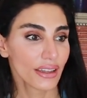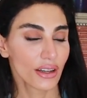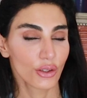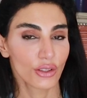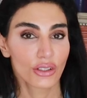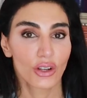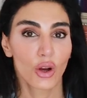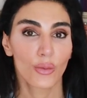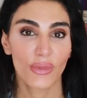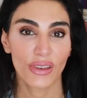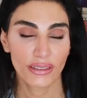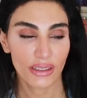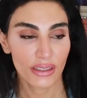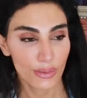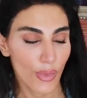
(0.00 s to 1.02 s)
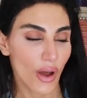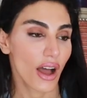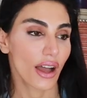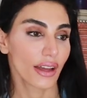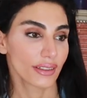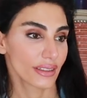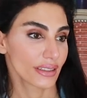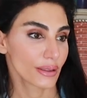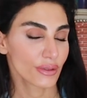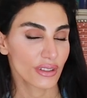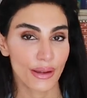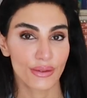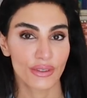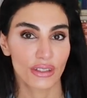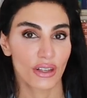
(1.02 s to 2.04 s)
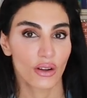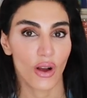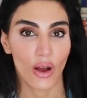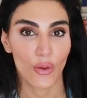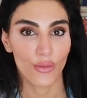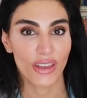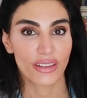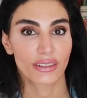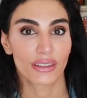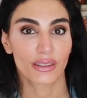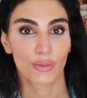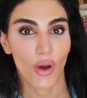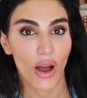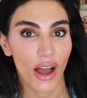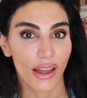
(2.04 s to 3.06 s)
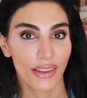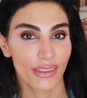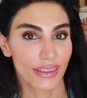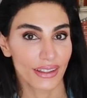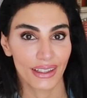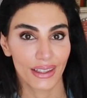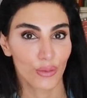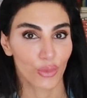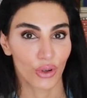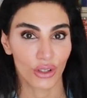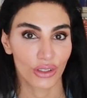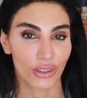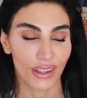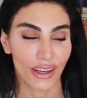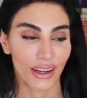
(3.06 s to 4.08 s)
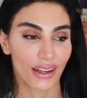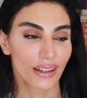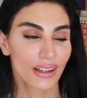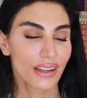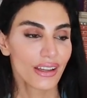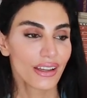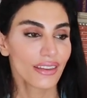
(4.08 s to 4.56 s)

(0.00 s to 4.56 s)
you know you don't miss a spot because sometimes you know I'll miss a spot and then get burned there.